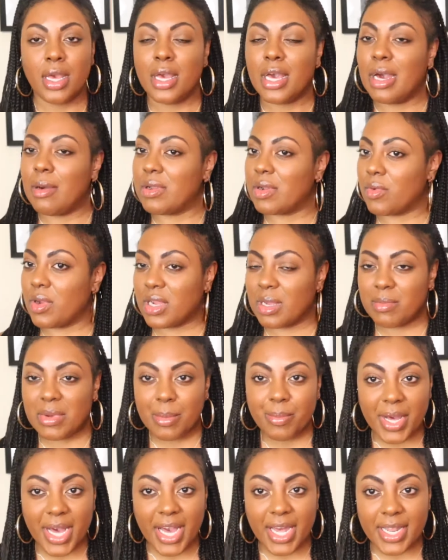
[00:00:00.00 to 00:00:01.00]
I want to work on my
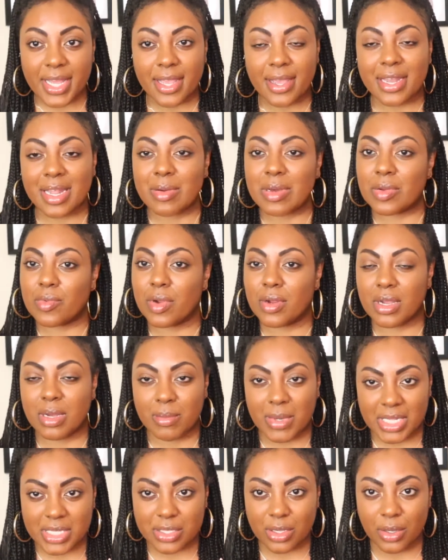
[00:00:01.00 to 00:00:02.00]
body, and I want to work on
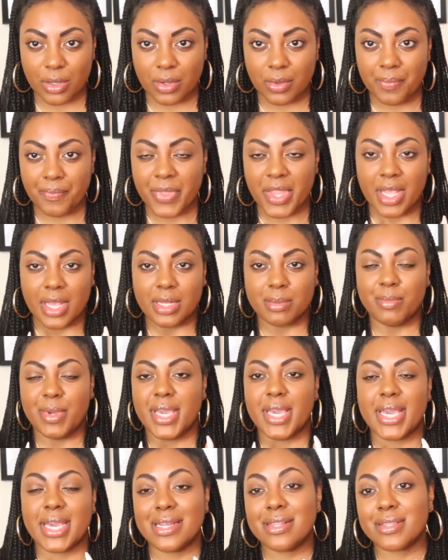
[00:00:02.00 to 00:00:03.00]
my soul.
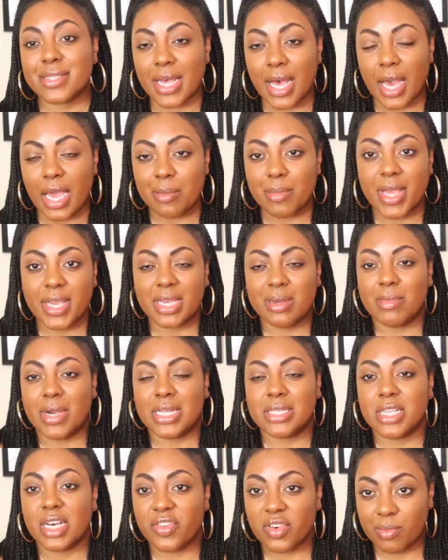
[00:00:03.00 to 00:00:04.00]
Me inside, making
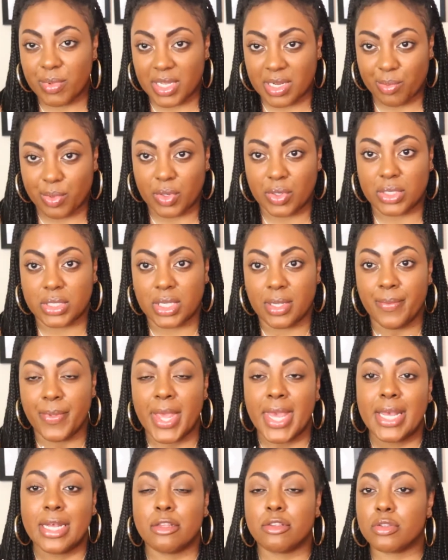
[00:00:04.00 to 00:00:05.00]
myself a better person.
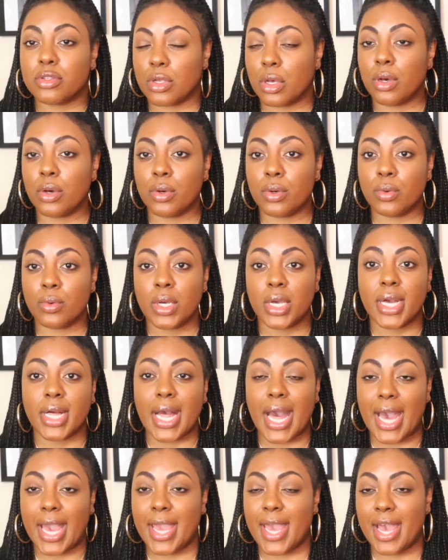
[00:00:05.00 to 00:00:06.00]
So
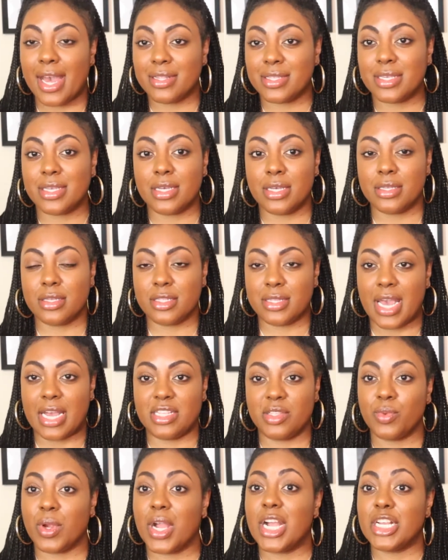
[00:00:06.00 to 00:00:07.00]
I had to,
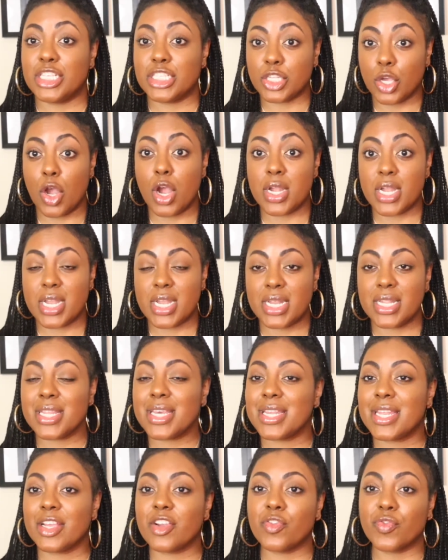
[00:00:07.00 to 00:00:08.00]
that's where I started, and
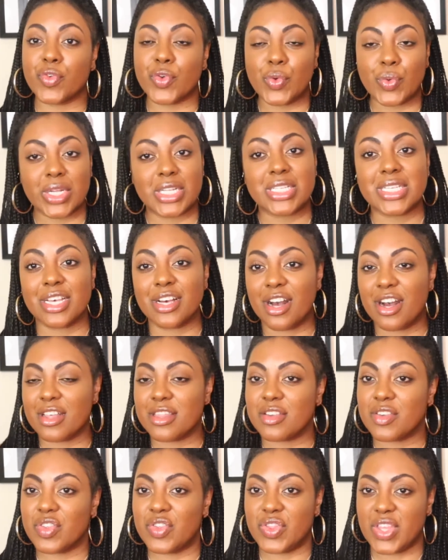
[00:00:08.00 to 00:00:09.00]
then it grew into
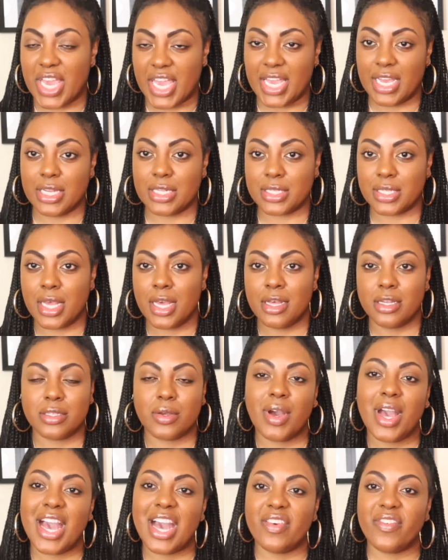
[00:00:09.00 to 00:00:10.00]
other things. So
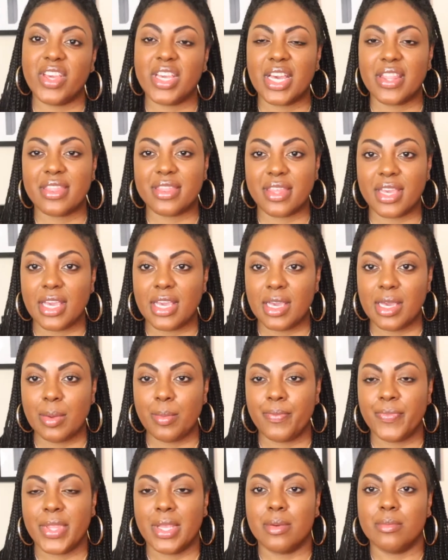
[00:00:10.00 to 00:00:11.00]
having a
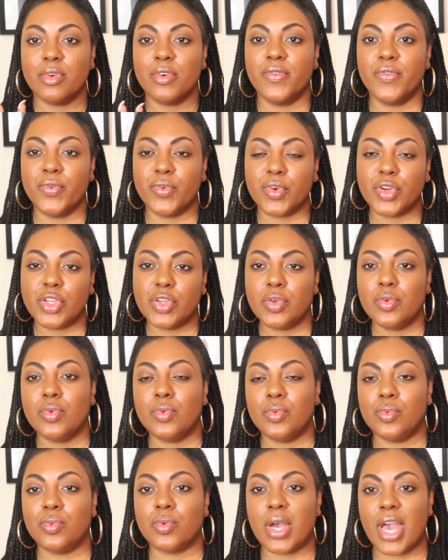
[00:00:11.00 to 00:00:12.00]
theme before
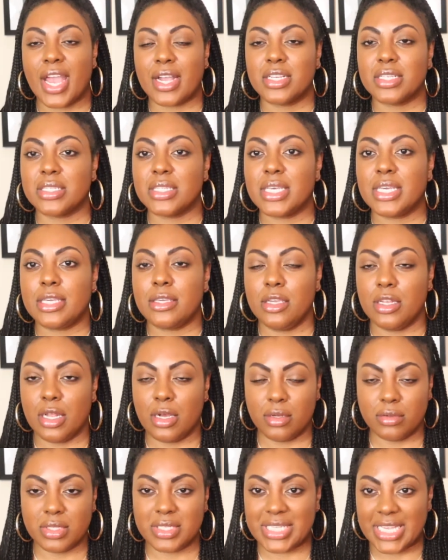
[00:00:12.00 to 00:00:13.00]
you actually,
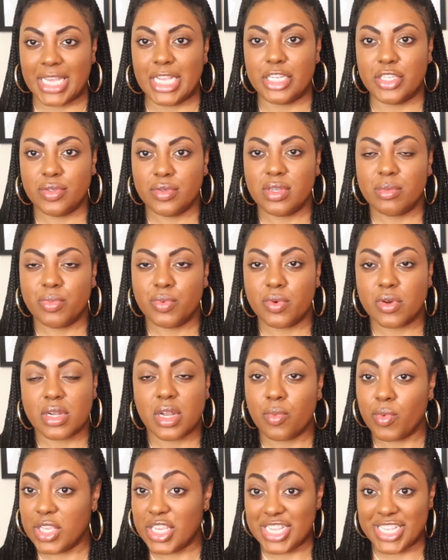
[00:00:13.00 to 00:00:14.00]
sit and do your board, or
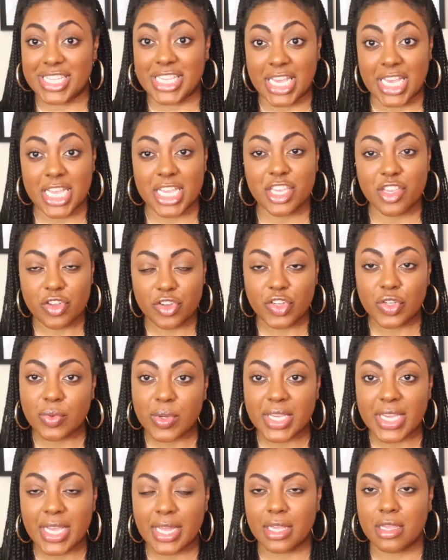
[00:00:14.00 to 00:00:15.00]
when you sit and you're
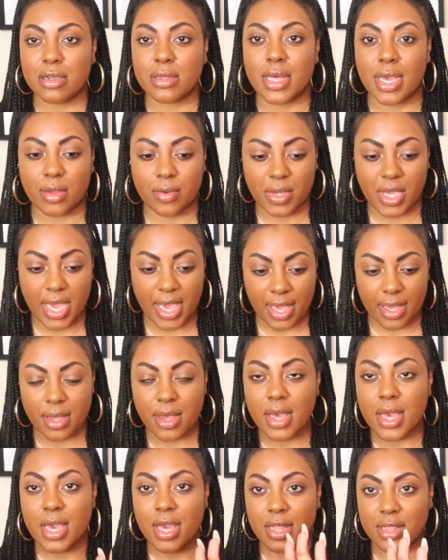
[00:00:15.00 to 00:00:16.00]
doing it and you're like, okay,
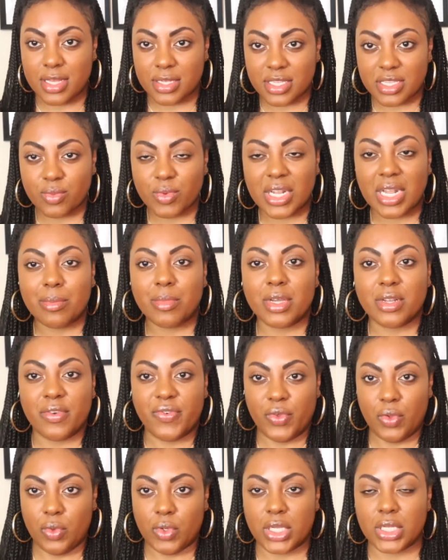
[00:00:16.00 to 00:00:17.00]
this is what I'm going to
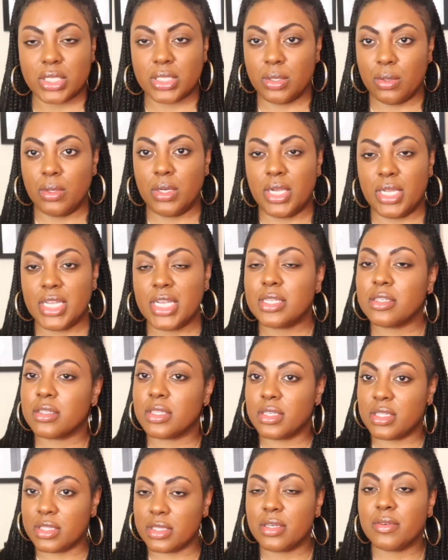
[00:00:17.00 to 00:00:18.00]
focus on. These are
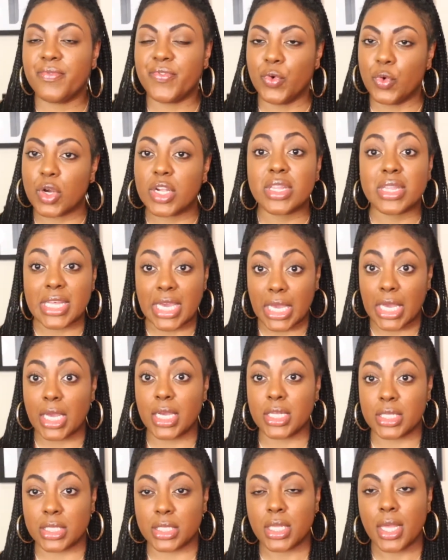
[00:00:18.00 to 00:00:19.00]
the 4
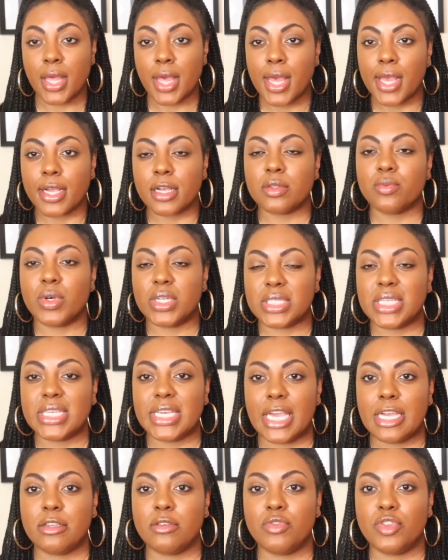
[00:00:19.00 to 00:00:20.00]
things. Because once
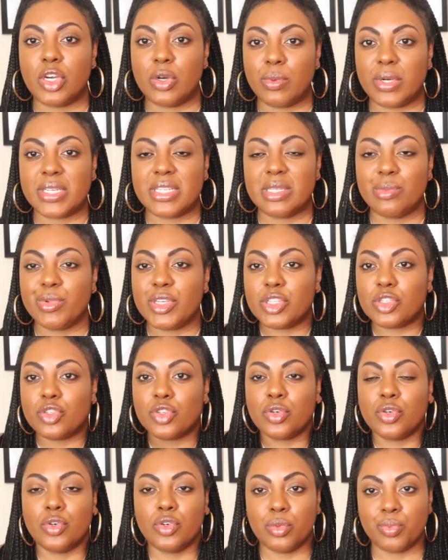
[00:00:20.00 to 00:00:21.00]
again, you don't want it to be
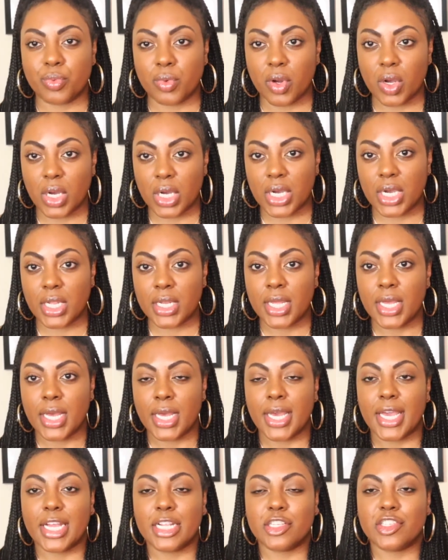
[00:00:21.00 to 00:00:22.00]
too broad
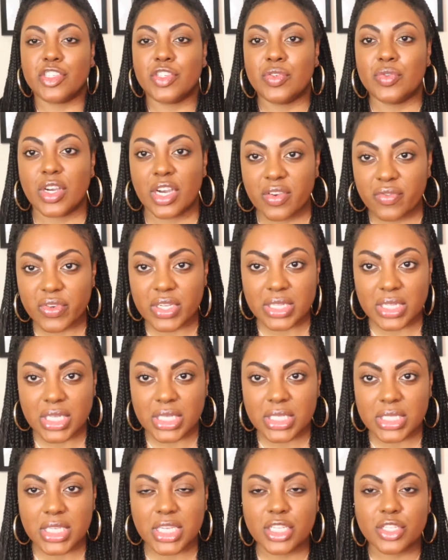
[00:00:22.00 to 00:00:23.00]
and too
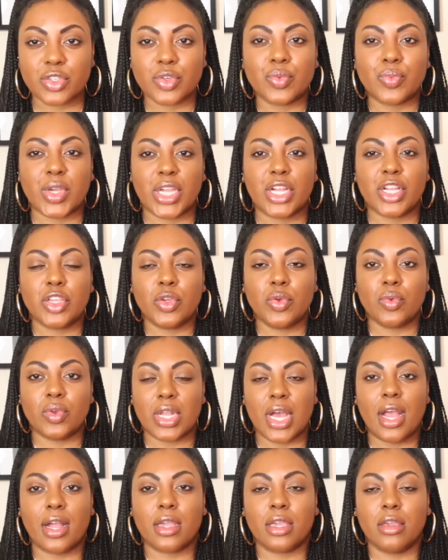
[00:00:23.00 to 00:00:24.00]
unrealistic to where you're
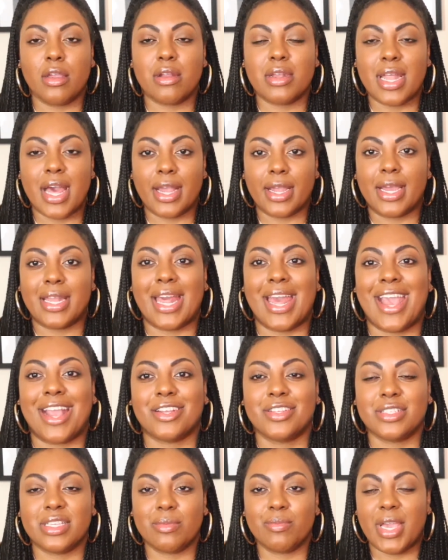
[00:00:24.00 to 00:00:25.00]
not going to
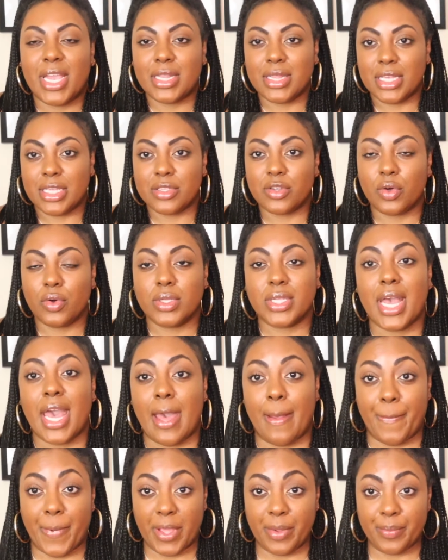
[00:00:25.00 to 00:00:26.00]
actually make these goals
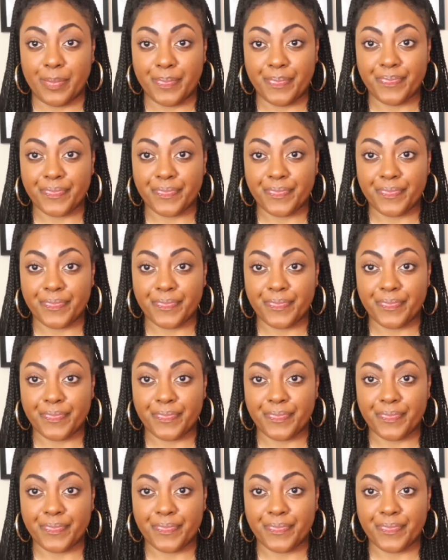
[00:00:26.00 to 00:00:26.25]
happen.